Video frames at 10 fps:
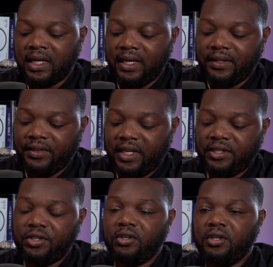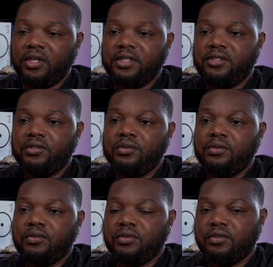Then you're going to
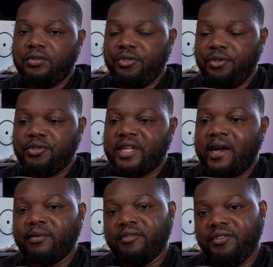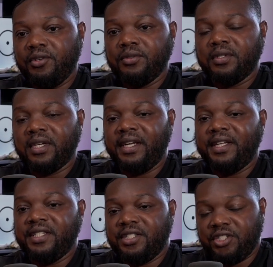use that review and
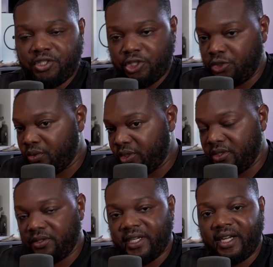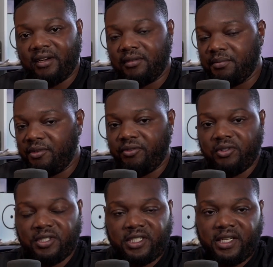then just drill down before
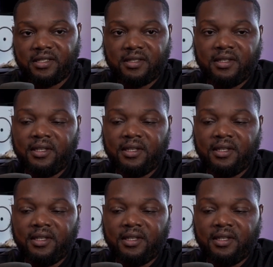the test.